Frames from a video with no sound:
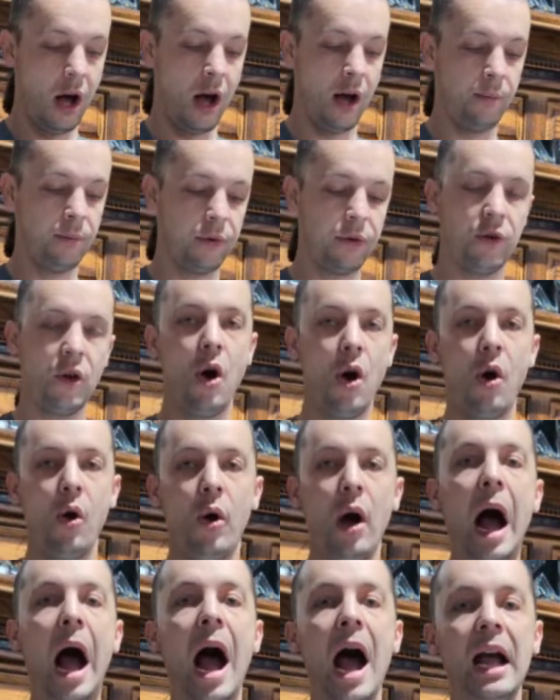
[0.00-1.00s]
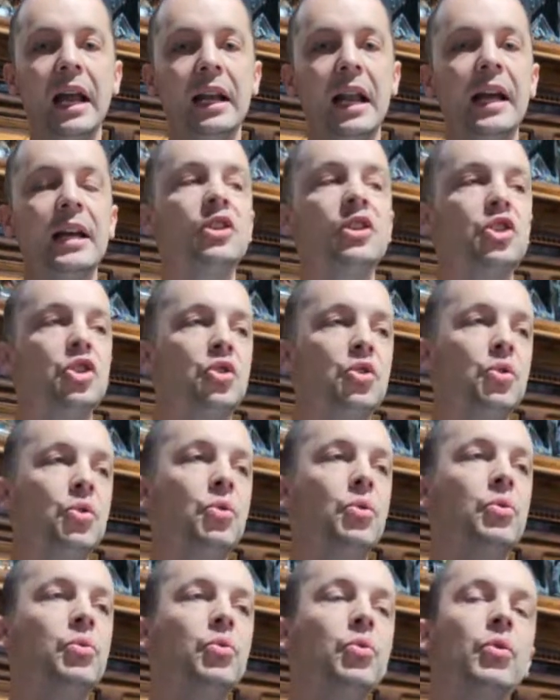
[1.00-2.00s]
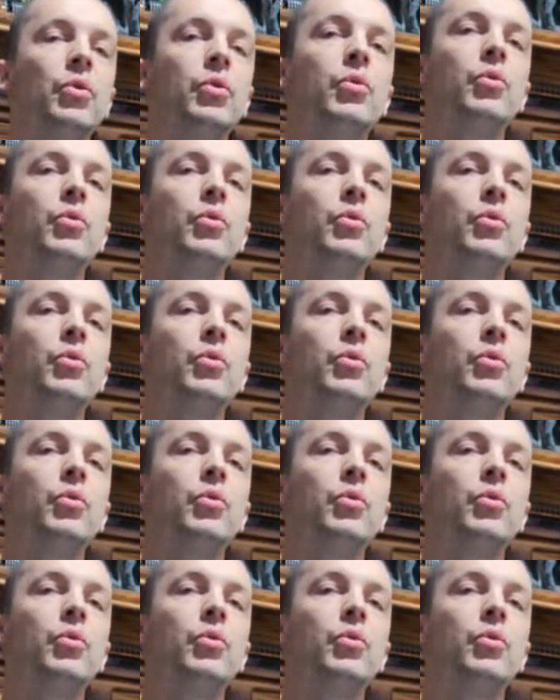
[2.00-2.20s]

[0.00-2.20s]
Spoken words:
So I like to,